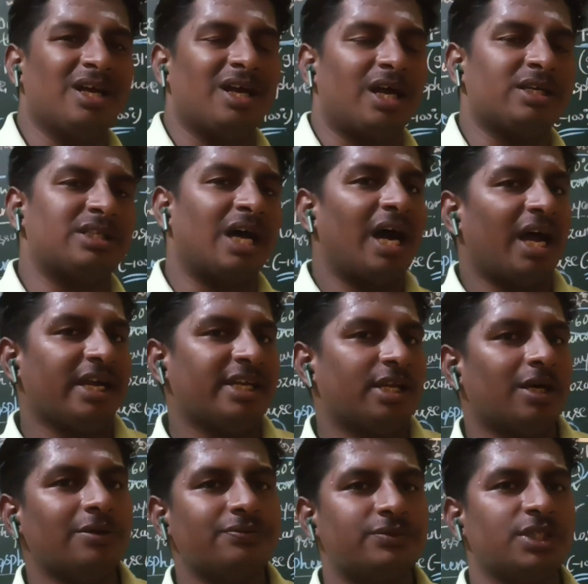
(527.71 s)
at the height
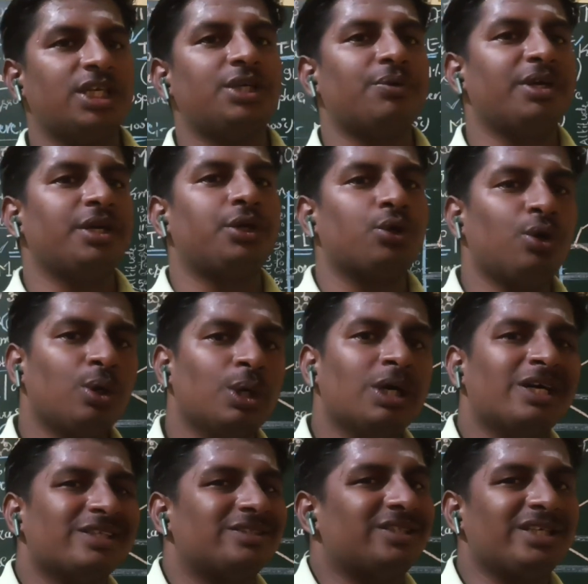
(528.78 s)
of 320 to
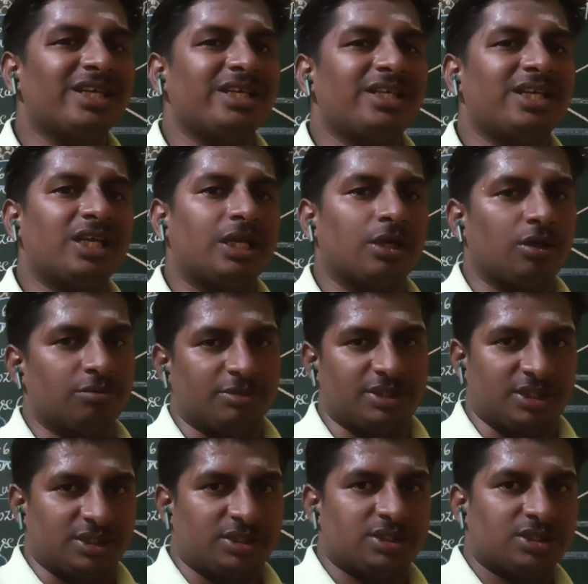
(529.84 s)
380
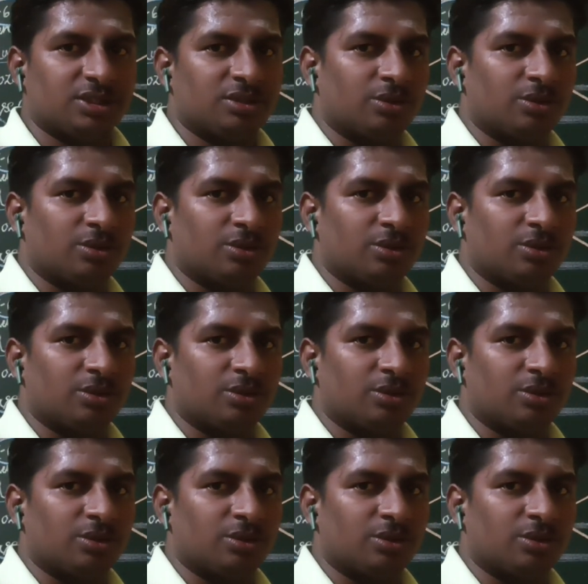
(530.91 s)
kilometers.